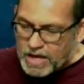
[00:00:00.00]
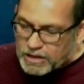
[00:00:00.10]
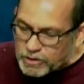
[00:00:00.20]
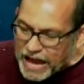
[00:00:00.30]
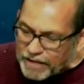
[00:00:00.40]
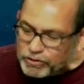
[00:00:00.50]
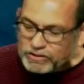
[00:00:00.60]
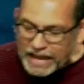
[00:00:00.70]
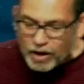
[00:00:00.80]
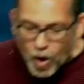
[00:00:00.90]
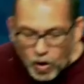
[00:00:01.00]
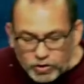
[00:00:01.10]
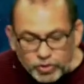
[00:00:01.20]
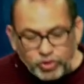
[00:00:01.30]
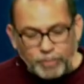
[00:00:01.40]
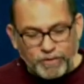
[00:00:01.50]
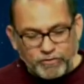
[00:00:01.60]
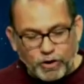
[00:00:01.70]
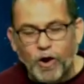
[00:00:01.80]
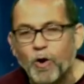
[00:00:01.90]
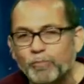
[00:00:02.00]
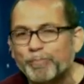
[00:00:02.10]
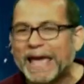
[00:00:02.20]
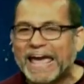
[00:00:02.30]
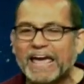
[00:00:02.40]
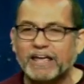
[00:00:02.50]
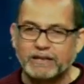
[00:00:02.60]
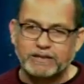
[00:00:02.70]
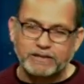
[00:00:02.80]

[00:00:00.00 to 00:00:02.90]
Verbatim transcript: You have to take ownership of your own pain